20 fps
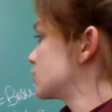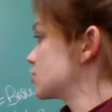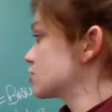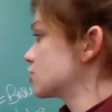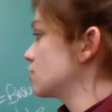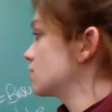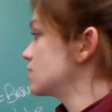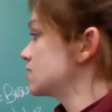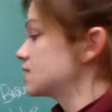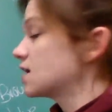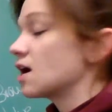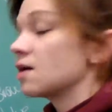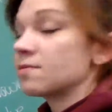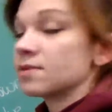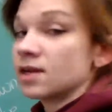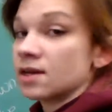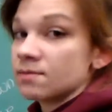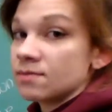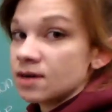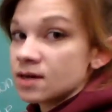to show the
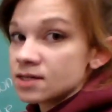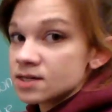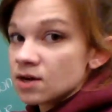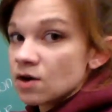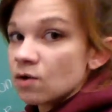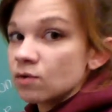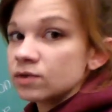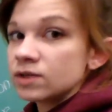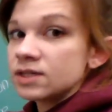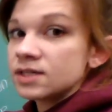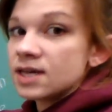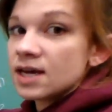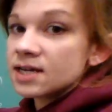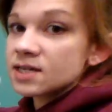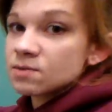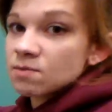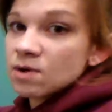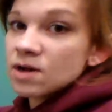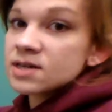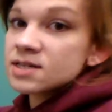dominant because it only
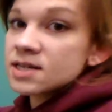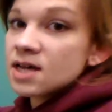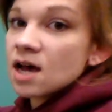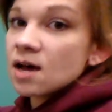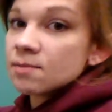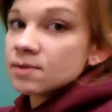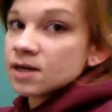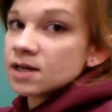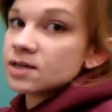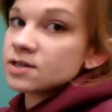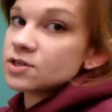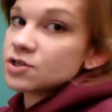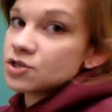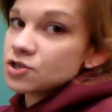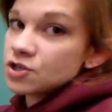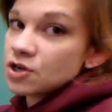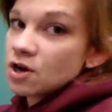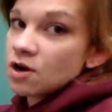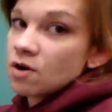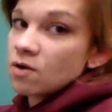takes one dominant to
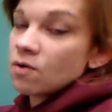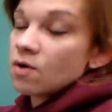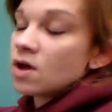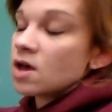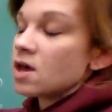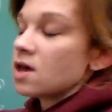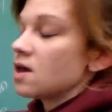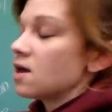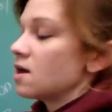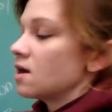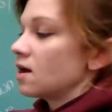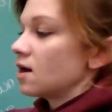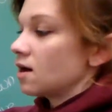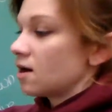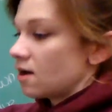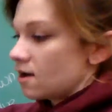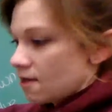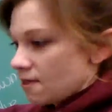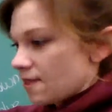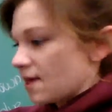show
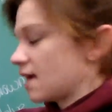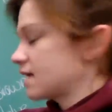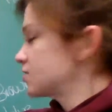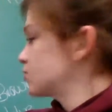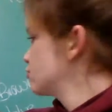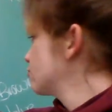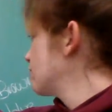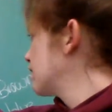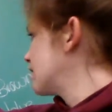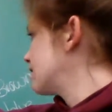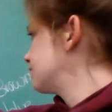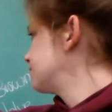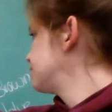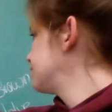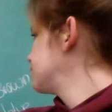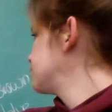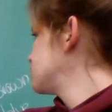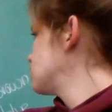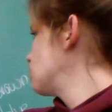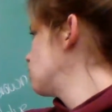that trait,
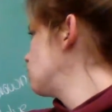to